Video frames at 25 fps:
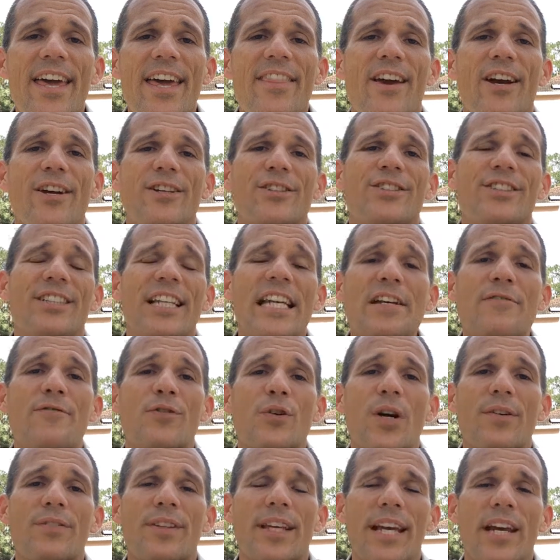Hey there,
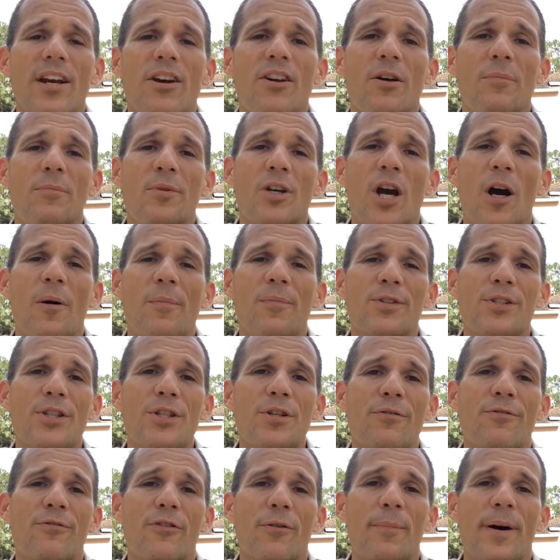Steve Krivda here, and I'm coming
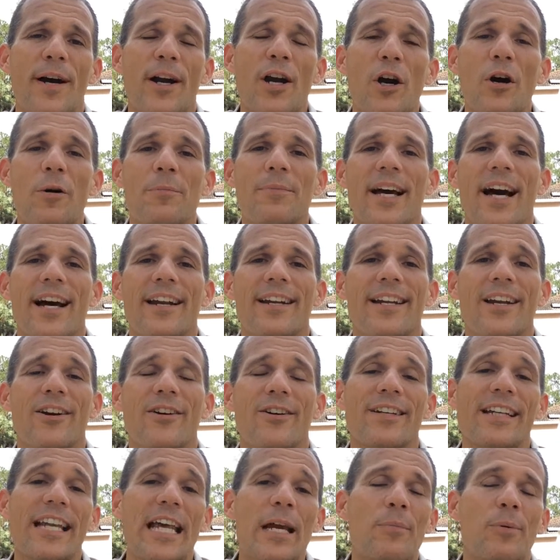to you from my home down
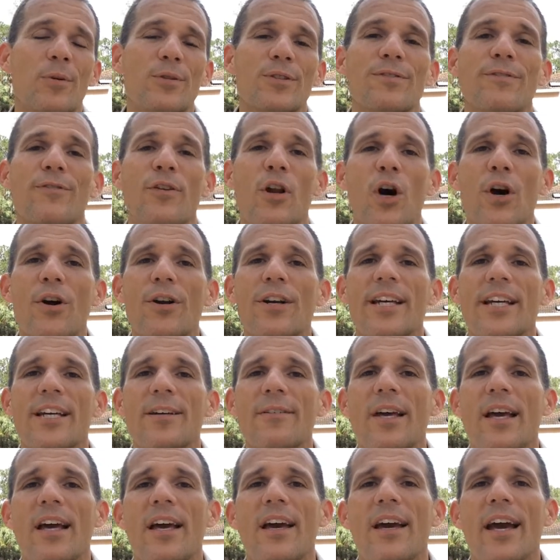here in Naples,
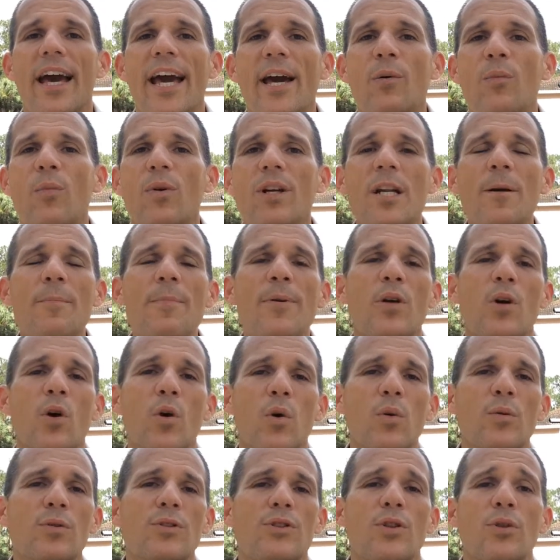Florida. And wouldn't it be
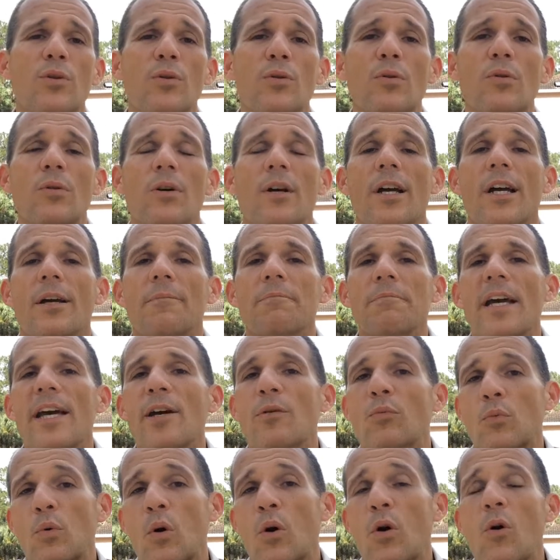cool to
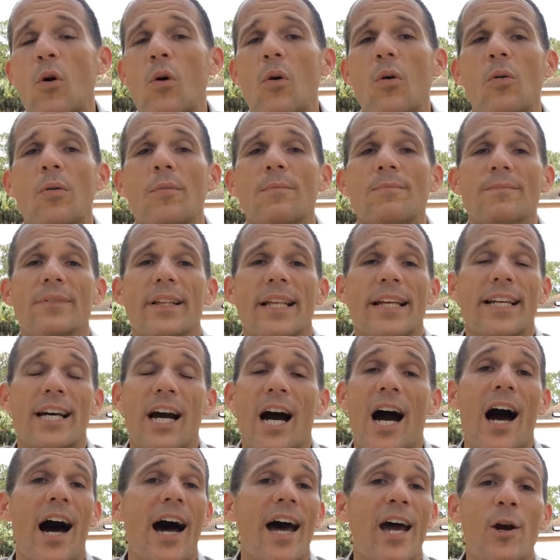enroll like
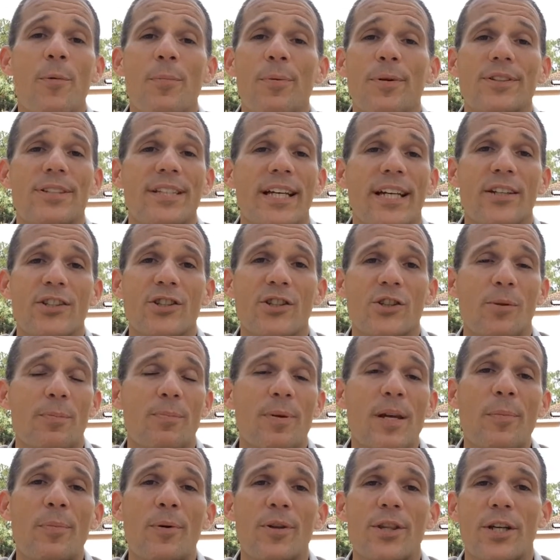a higher percentage of the
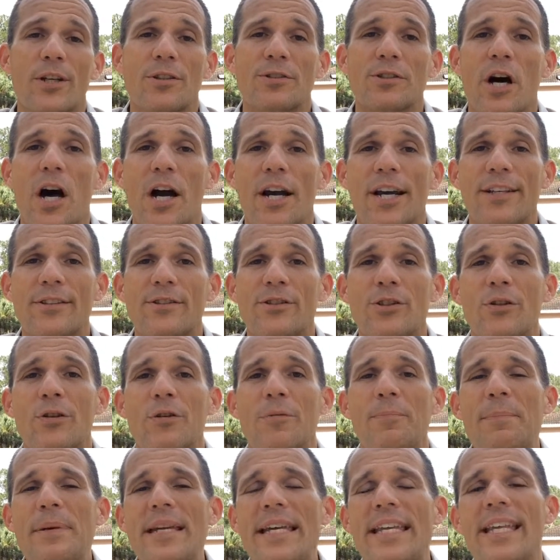people that you're talking
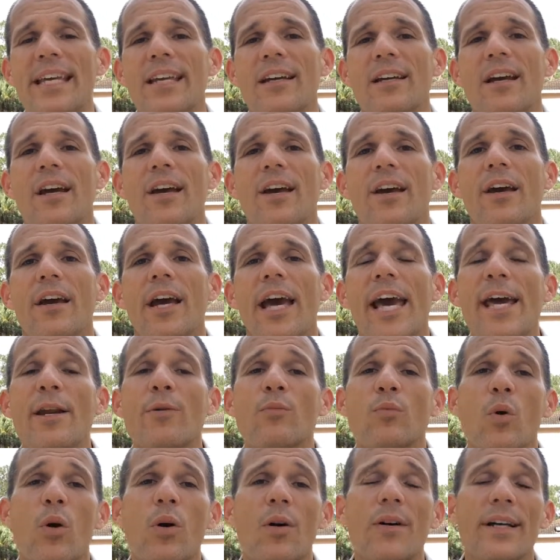to, meaning
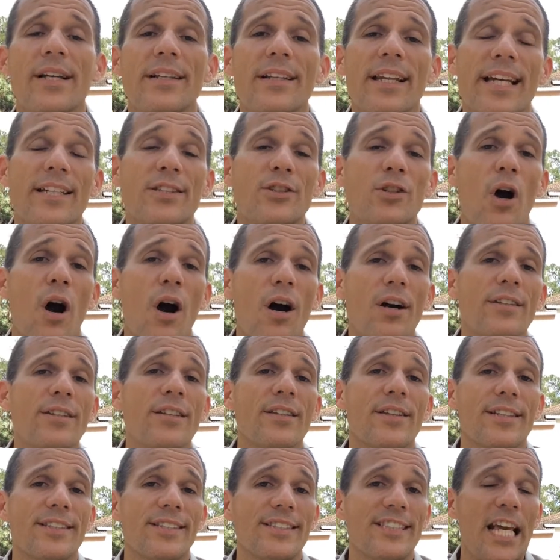enroll, like talk
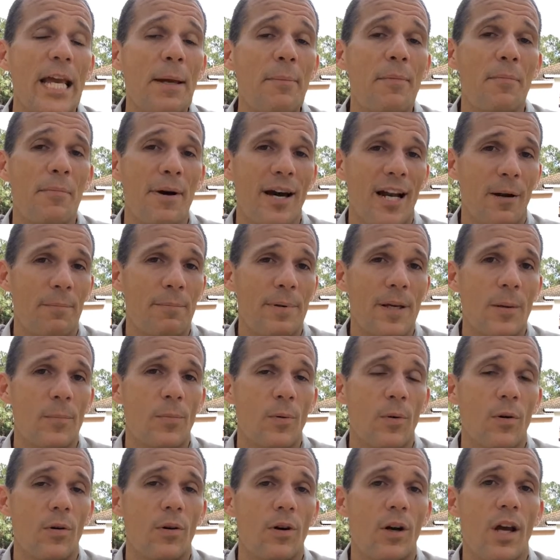to the same amount of
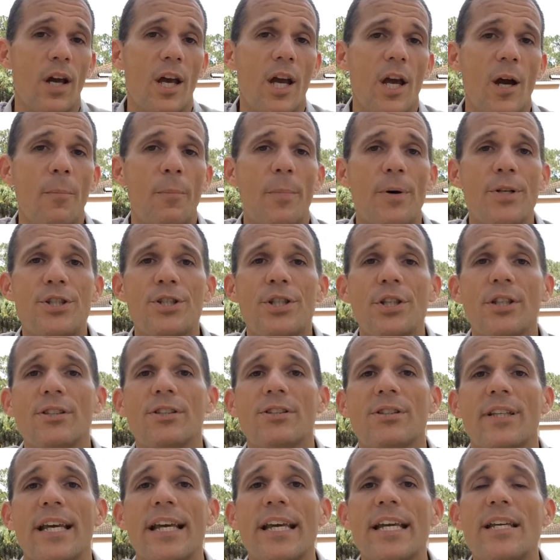people, but
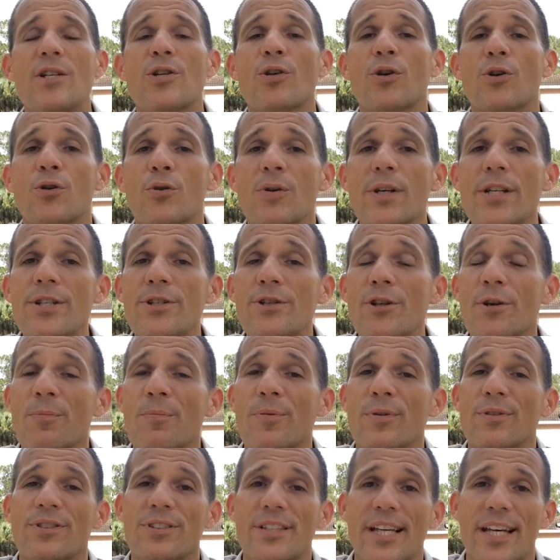just increase your
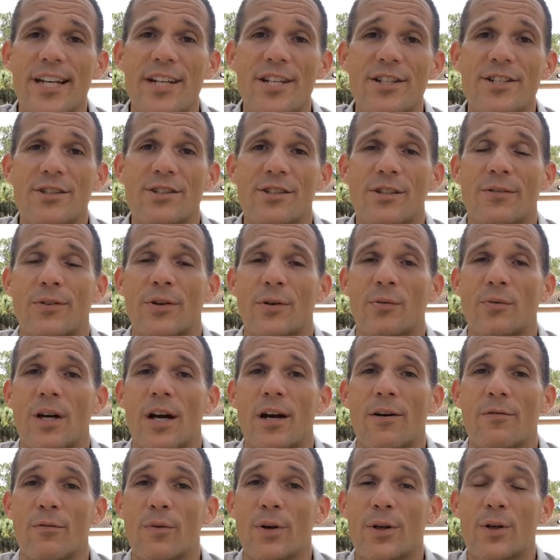percentages
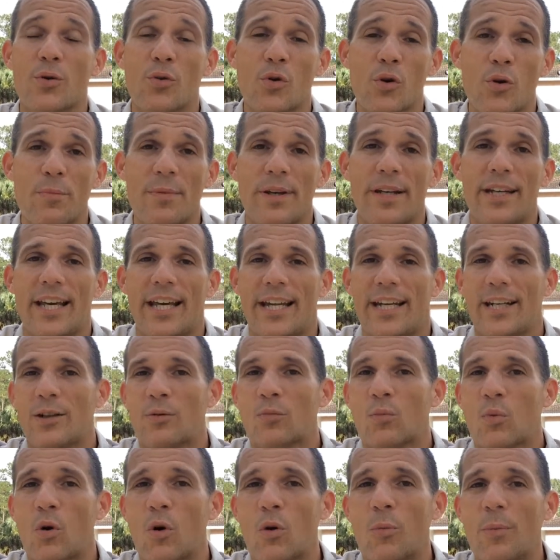of recruitment and
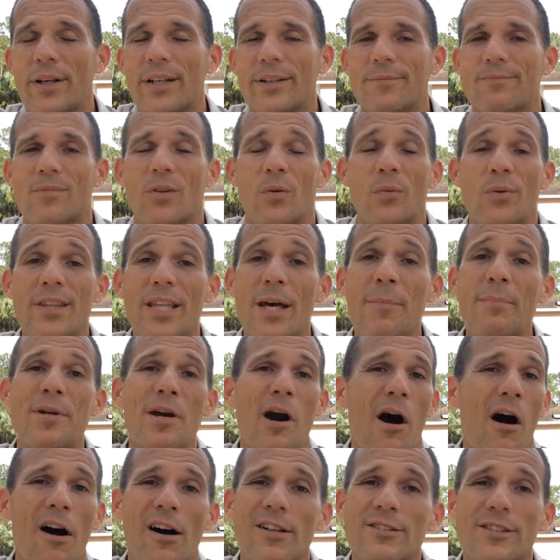enrollment? Wouldn't that be
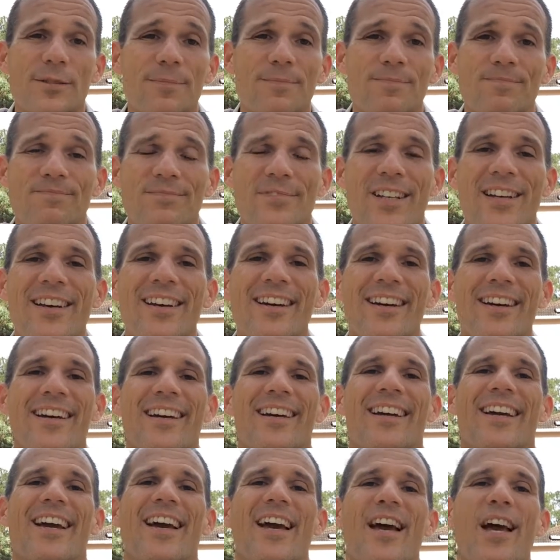awesome?
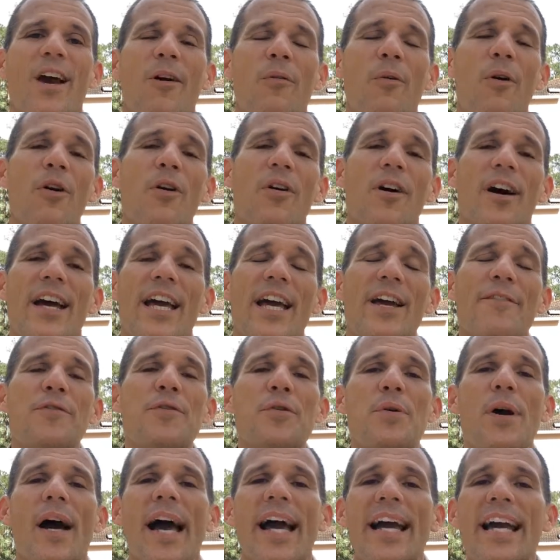Well, if
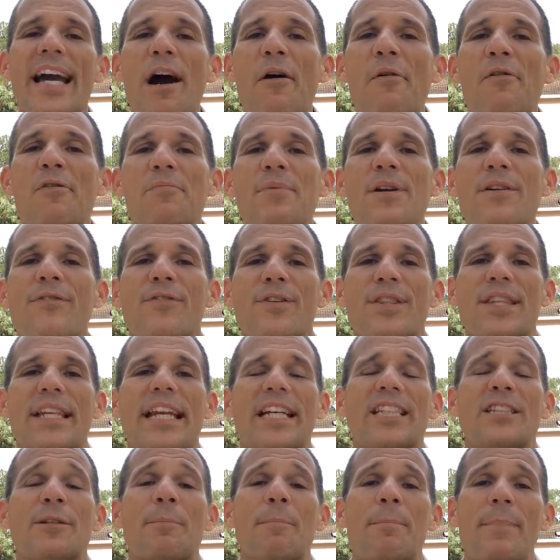you hang out with me for the
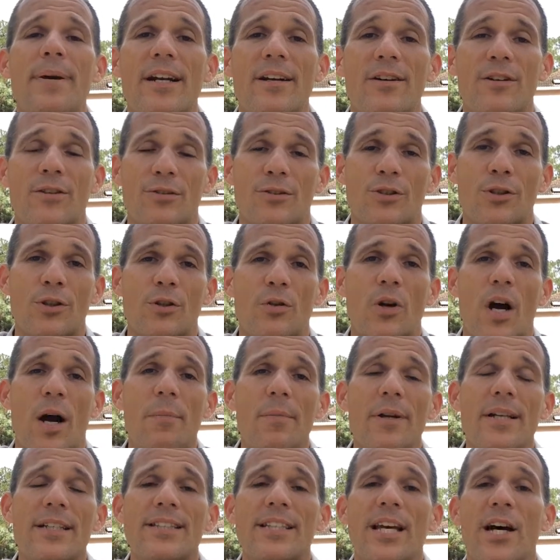next minute or two, I'm
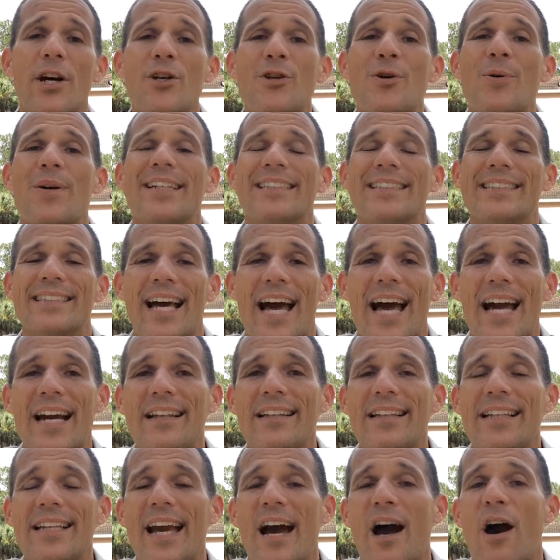going to tell you
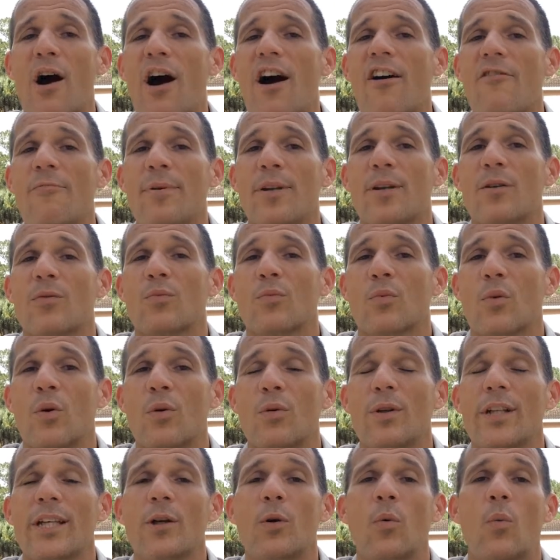exactly how I've been
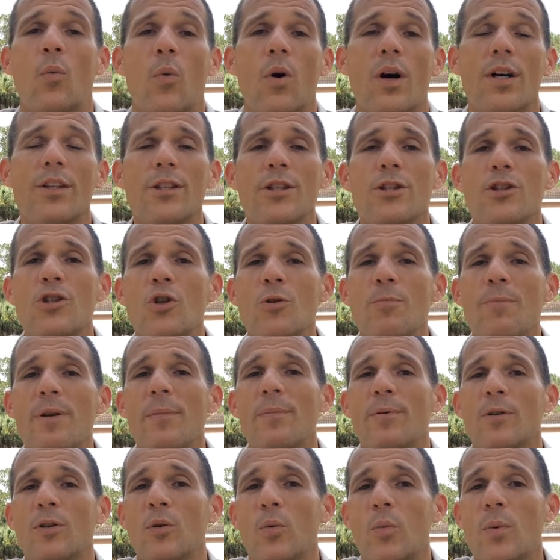enrolling 1 to 2
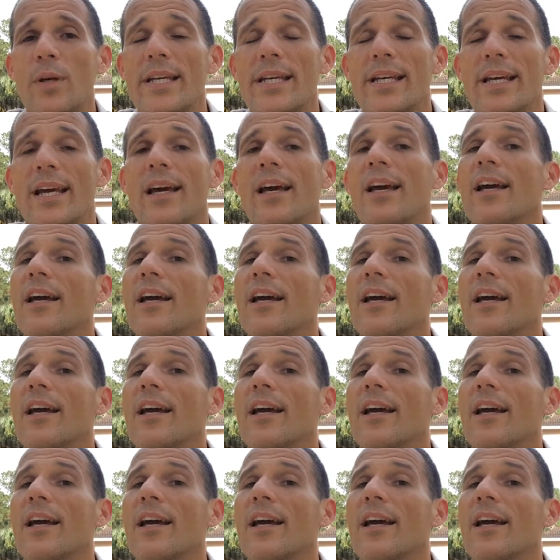people a week